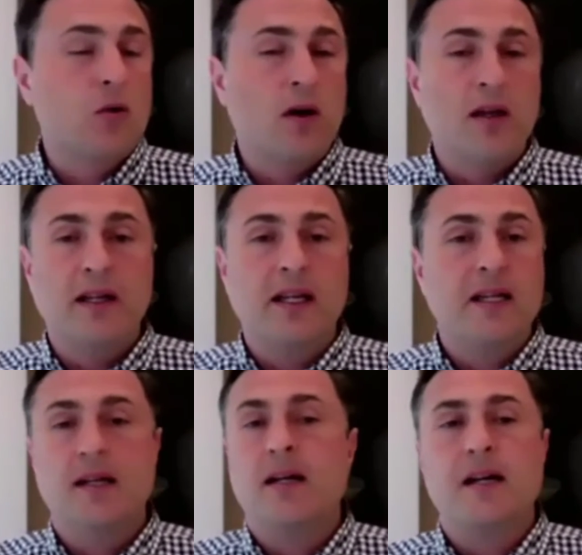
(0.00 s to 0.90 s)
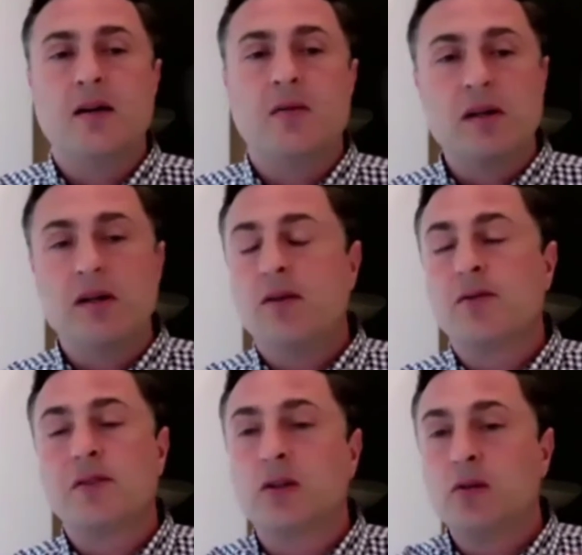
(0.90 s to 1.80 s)
quality
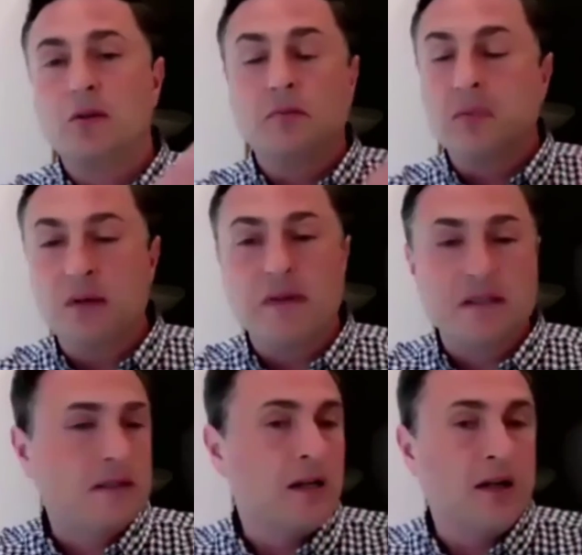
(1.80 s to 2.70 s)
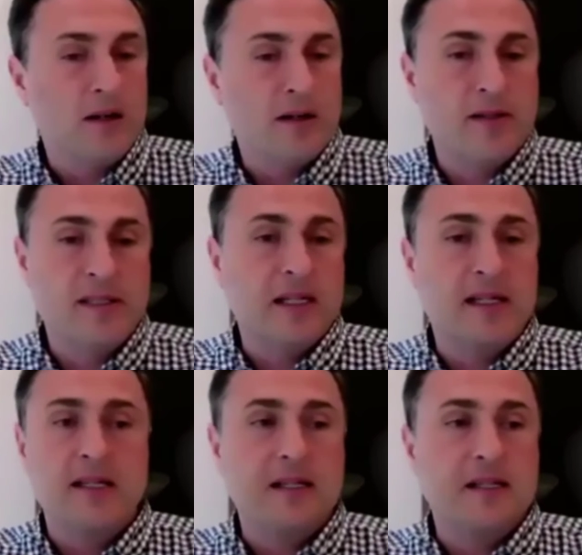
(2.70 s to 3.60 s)
windows to movie stars
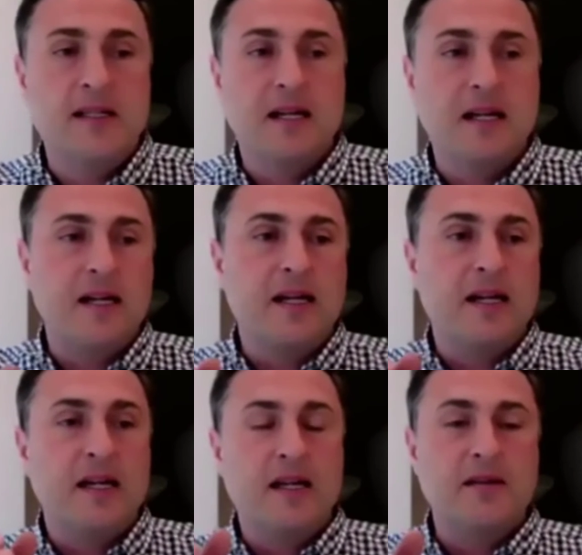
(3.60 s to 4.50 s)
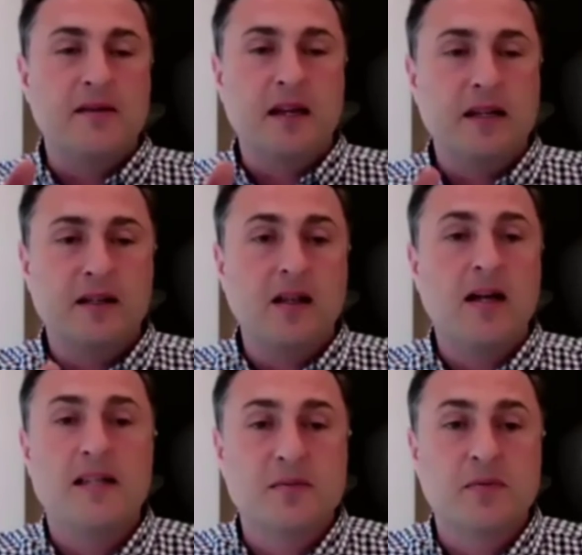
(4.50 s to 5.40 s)
and
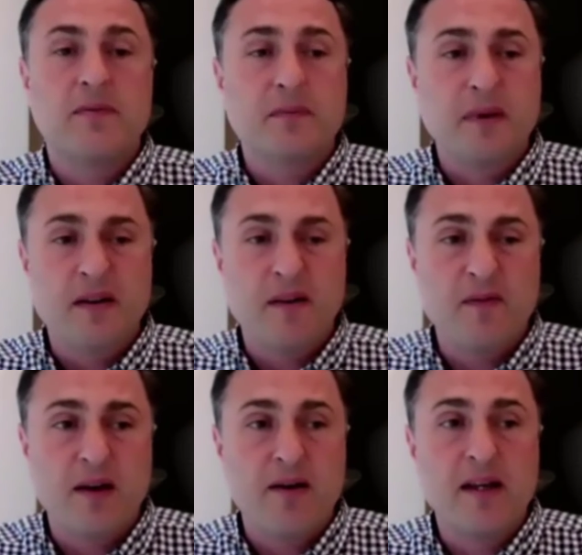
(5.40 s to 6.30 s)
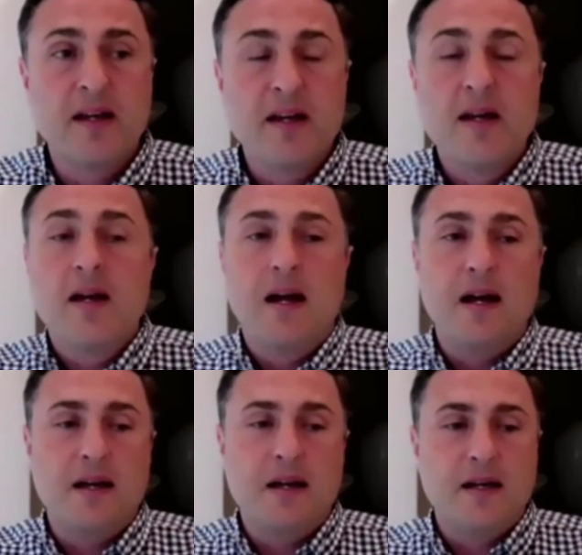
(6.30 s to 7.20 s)
clients with very
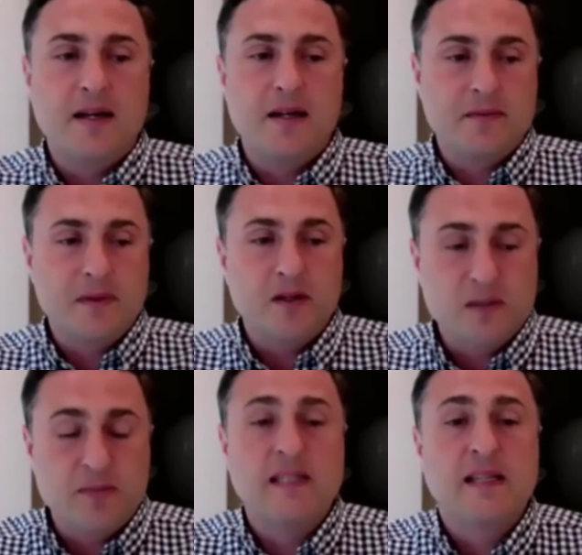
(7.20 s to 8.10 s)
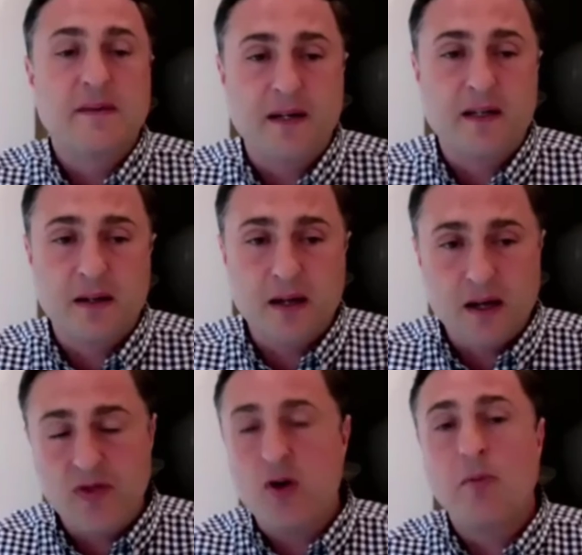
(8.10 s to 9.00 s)
specific
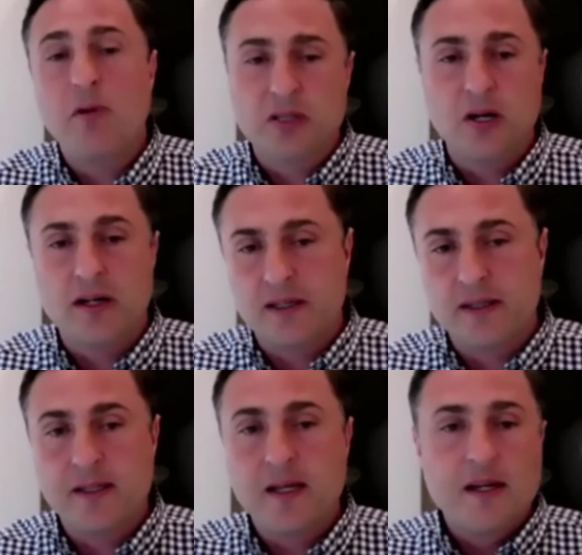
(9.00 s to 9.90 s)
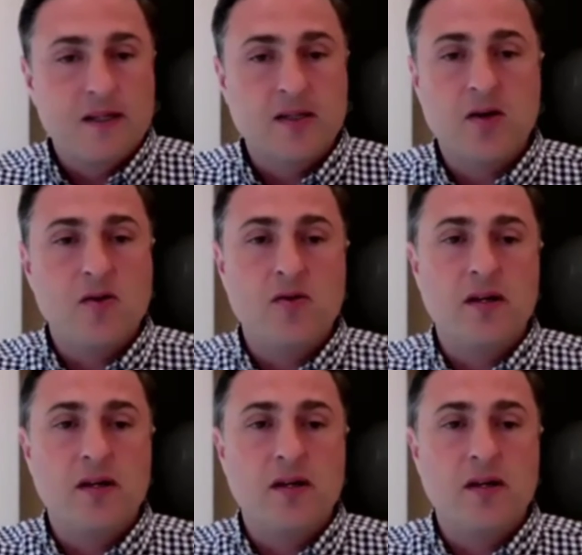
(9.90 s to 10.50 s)
thermal targets. So